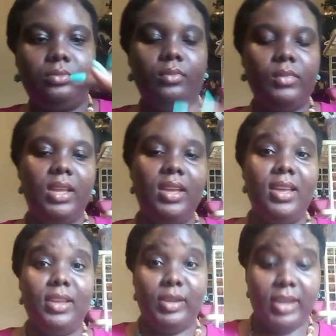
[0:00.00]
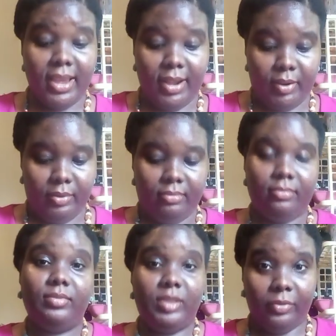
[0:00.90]
Now, the
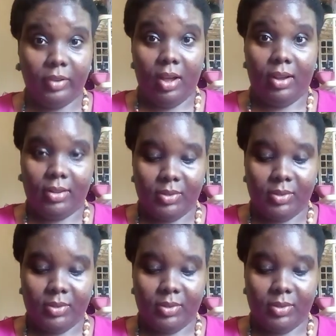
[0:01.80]
flaws, right?